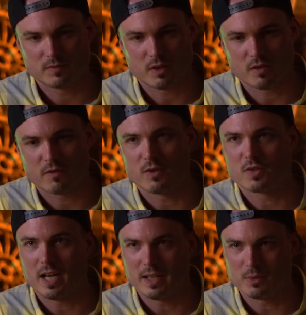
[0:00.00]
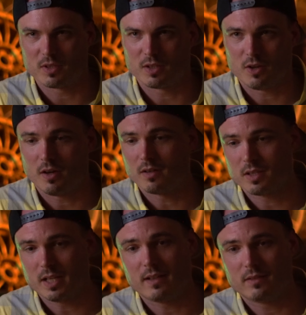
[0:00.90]
you know, the first guy that was in the car
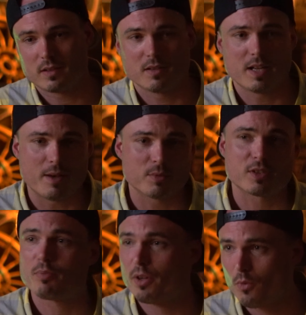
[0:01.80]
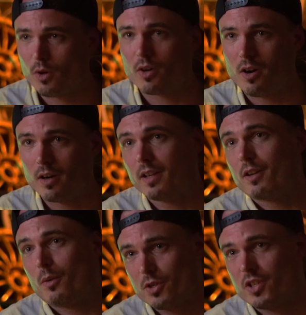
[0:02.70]
said, Hey, listen, yeah, what's a pre war car? You
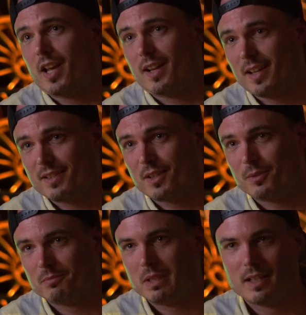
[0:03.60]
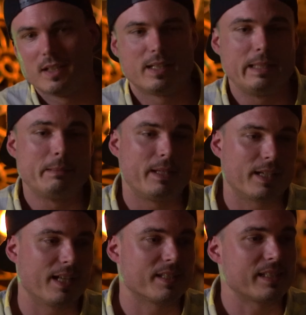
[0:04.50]
know what you're getting into.
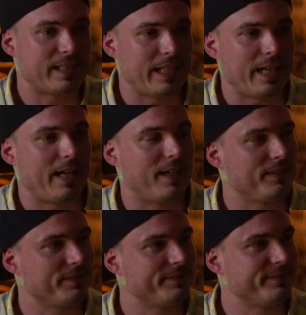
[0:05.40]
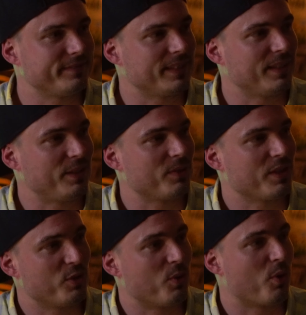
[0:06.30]
The guy says, Yeah, you know,
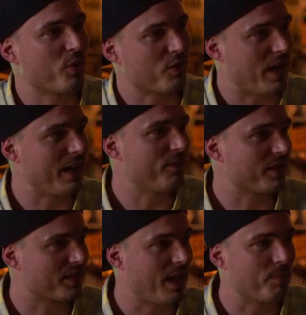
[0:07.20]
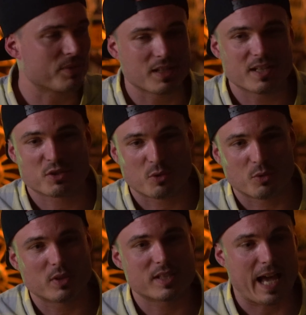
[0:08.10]
the new owner kind of accepts it. He's
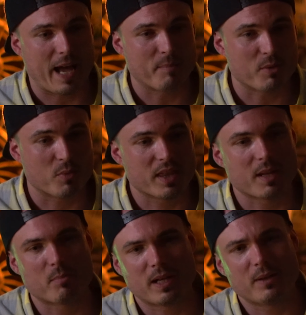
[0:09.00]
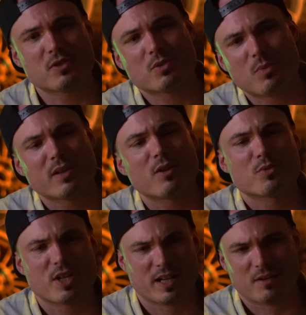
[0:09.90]
cool, he's happy with it, but I just want to
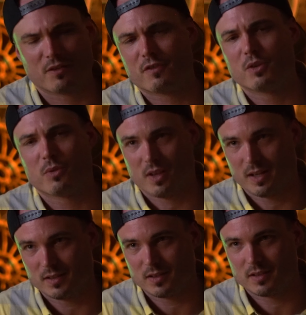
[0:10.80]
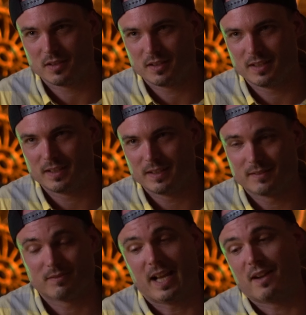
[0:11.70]
go check out a few things.
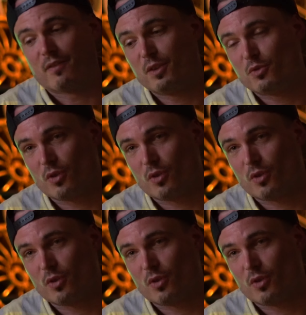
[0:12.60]
They had a few